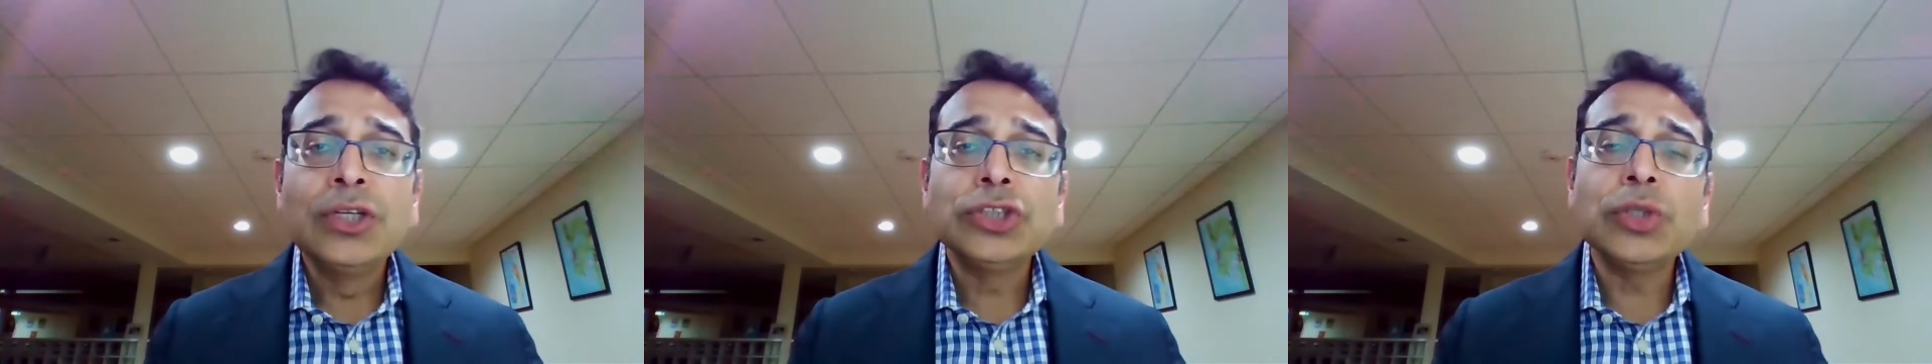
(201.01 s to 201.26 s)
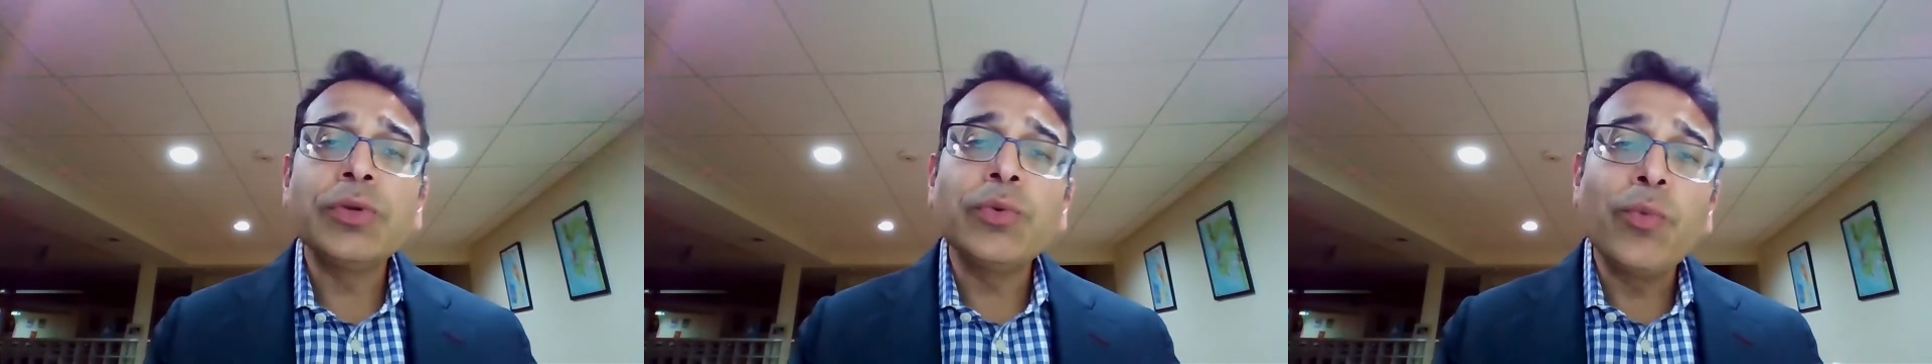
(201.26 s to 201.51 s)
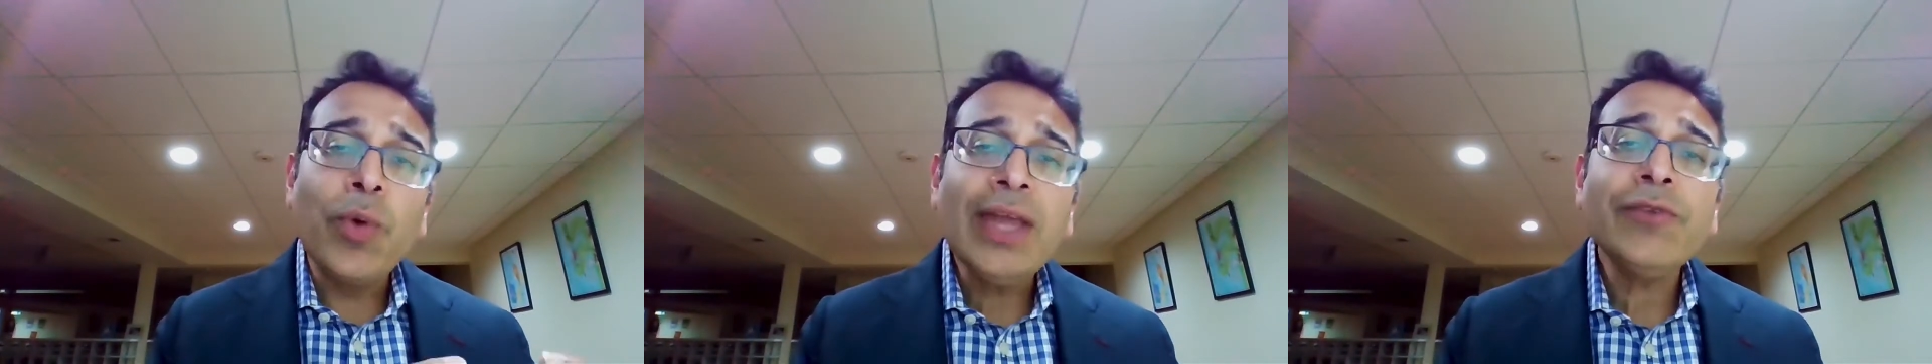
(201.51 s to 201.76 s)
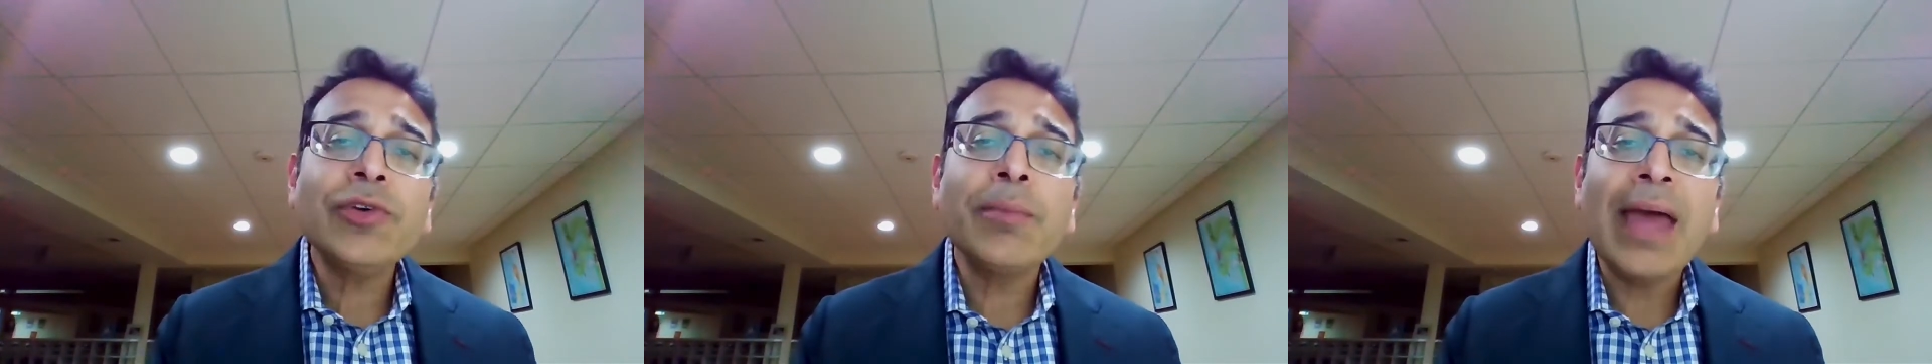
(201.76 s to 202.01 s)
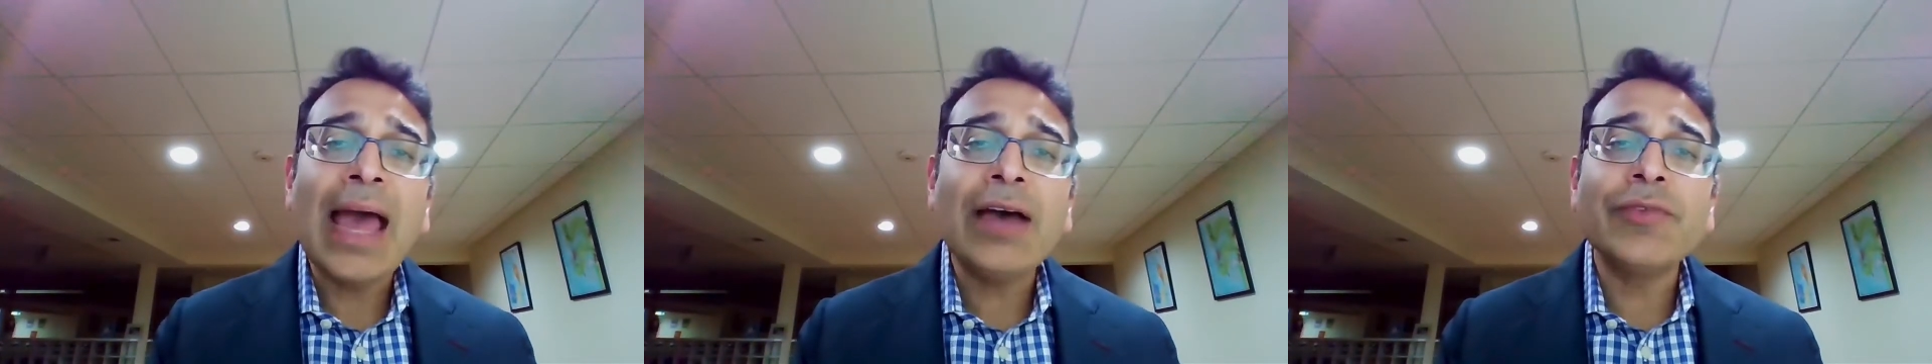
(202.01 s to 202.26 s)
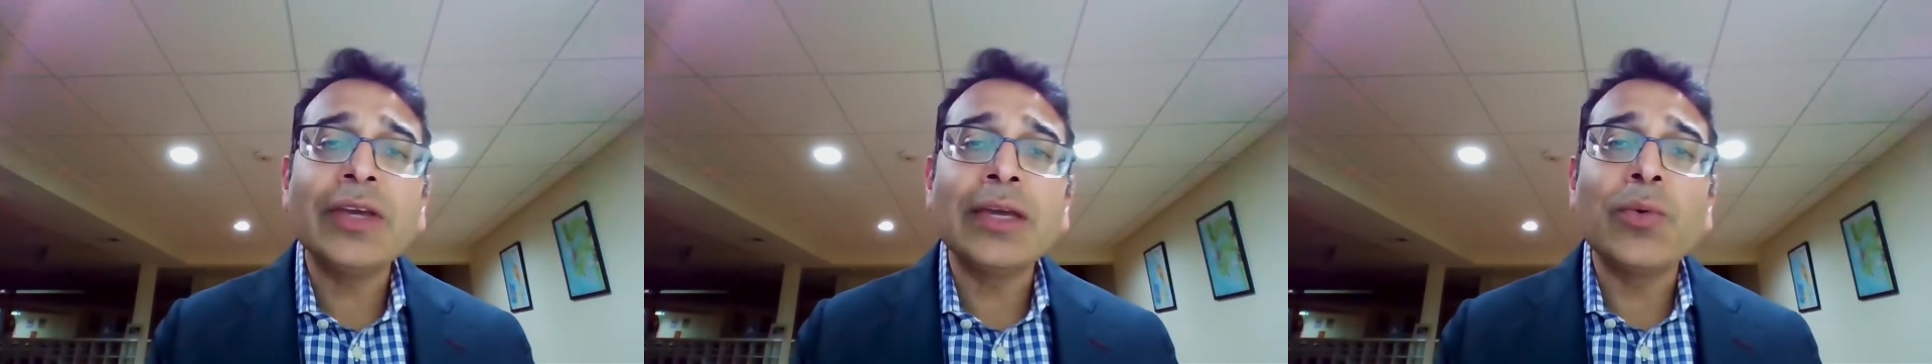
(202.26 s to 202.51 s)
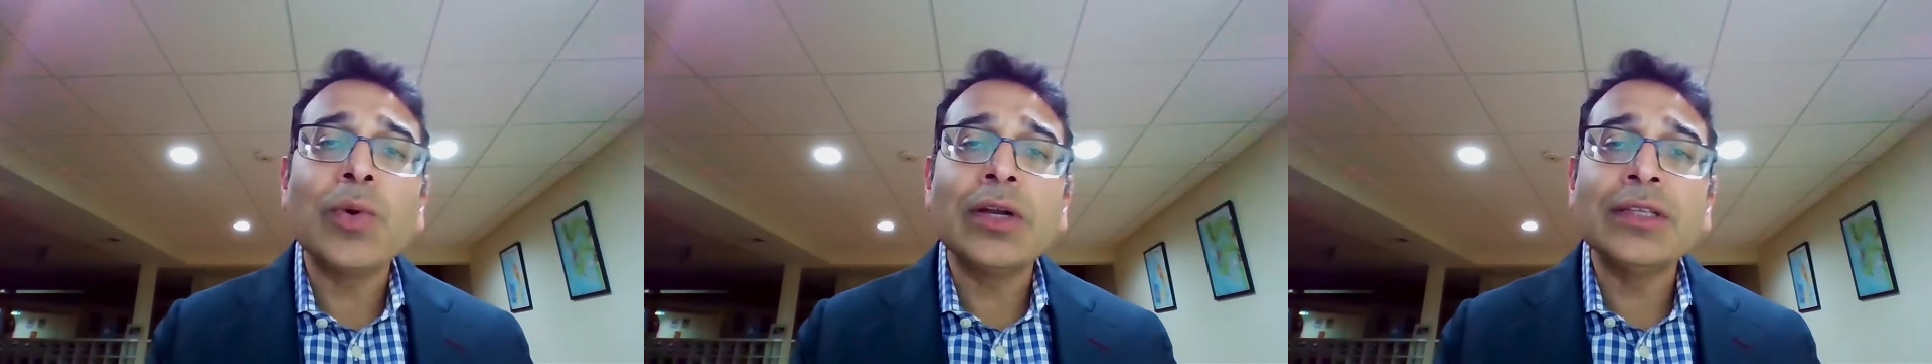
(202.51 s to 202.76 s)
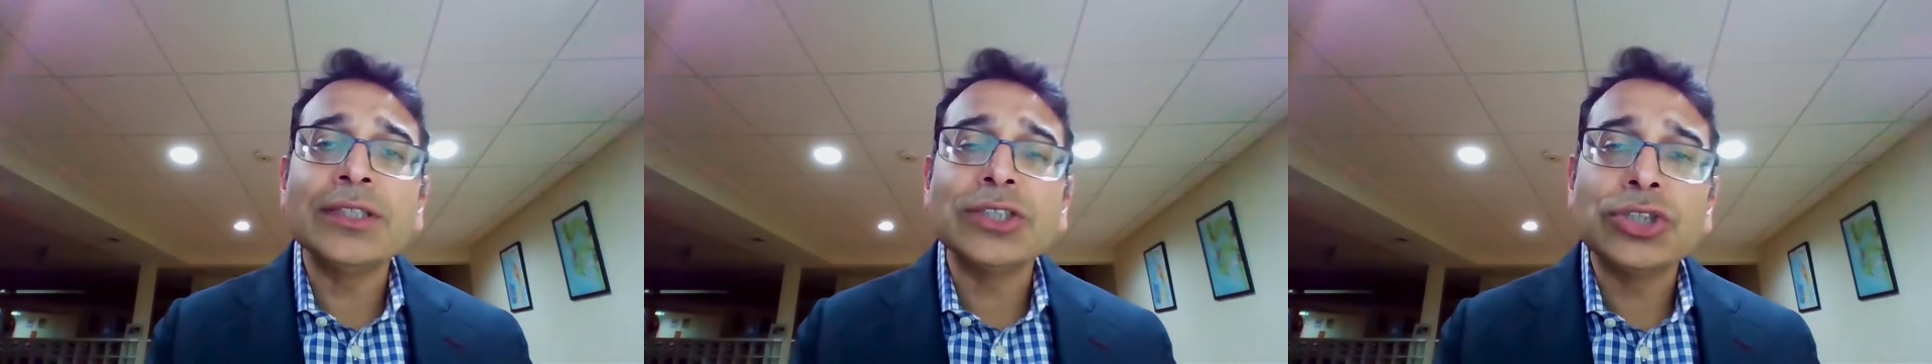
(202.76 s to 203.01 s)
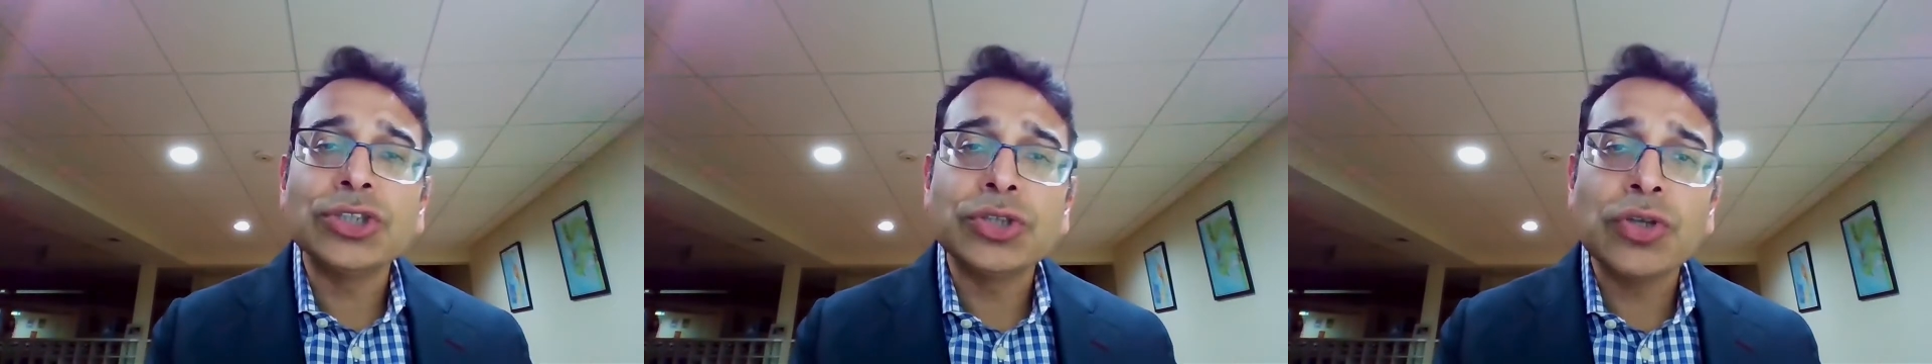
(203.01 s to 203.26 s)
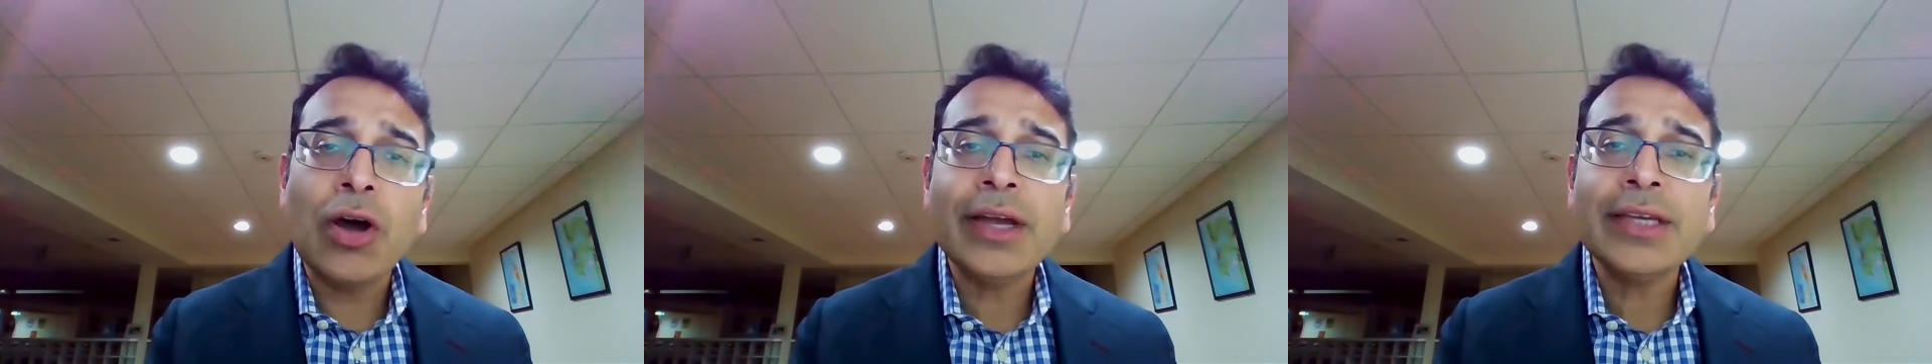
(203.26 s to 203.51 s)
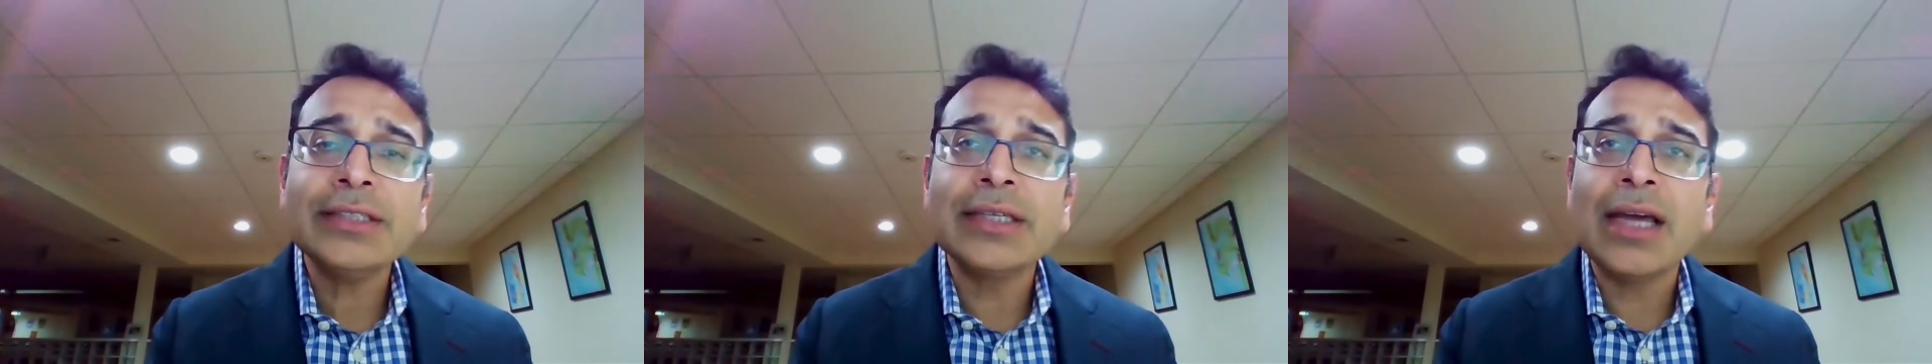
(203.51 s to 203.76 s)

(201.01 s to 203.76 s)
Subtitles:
So we went from having one of the strongest